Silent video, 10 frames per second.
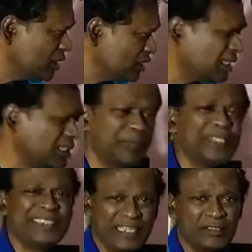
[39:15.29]
Another big
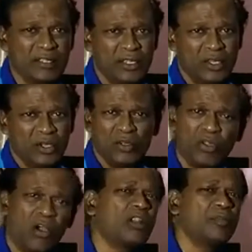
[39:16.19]
thing. A
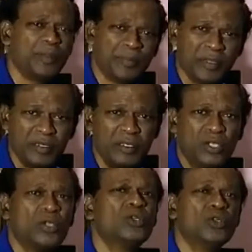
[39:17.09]
lot of people
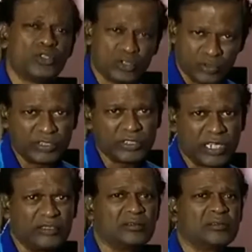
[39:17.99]
do suicide.
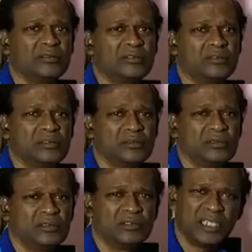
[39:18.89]

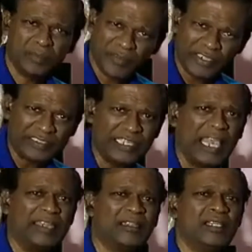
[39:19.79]
Can be very sad.
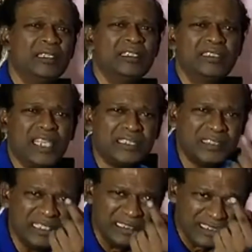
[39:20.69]

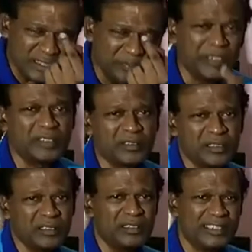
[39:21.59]
Just a little bit,
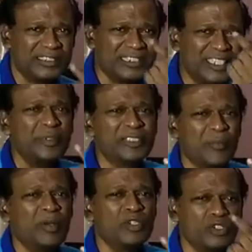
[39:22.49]

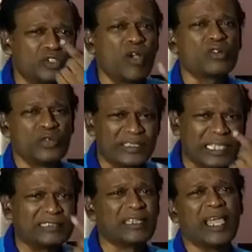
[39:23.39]
someone to talk to at
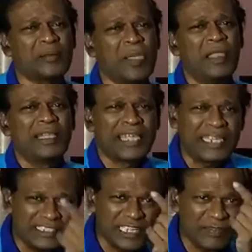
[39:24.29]
that time can
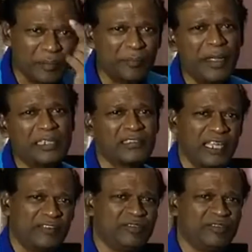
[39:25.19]
save the man's life.